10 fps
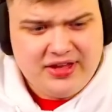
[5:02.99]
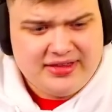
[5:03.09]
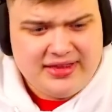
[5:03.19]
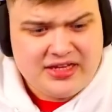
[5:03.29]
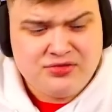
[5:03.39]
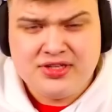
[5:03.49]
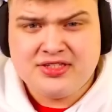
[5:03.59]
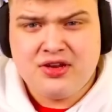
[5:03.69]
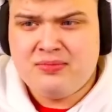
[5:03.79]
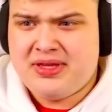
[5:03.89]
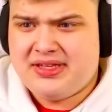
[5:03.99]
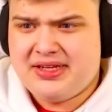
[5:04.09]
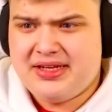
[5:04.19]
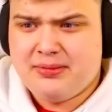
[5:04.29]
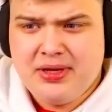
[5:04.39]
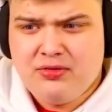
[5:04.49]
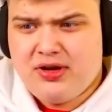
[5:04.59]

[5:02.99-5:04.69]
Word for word: the next one is going to be the big one.